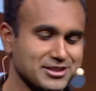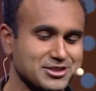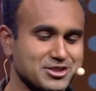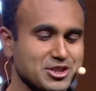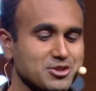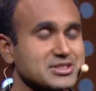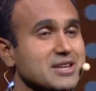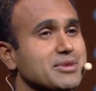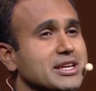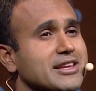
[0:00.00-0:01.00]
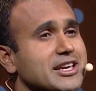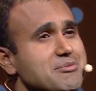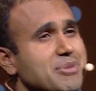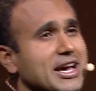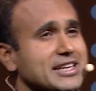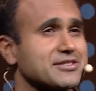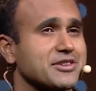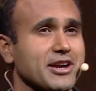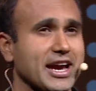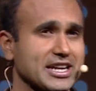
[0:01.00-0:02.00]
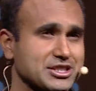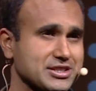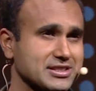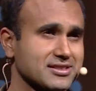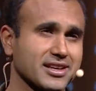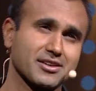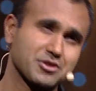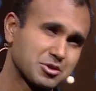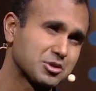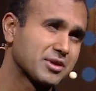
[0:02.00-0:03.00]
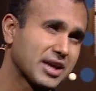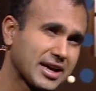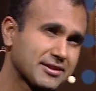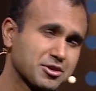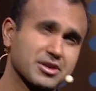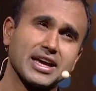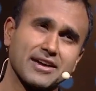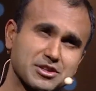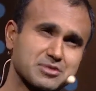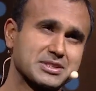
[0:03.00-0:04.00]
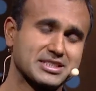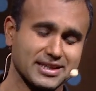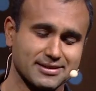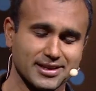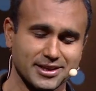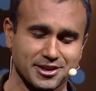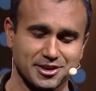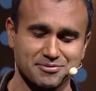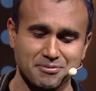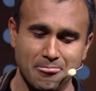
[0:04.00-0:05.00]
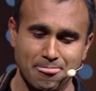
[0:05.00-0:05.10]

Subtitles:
to show somebody the impact of their actions, like if you do that, you're going to have this mistake later,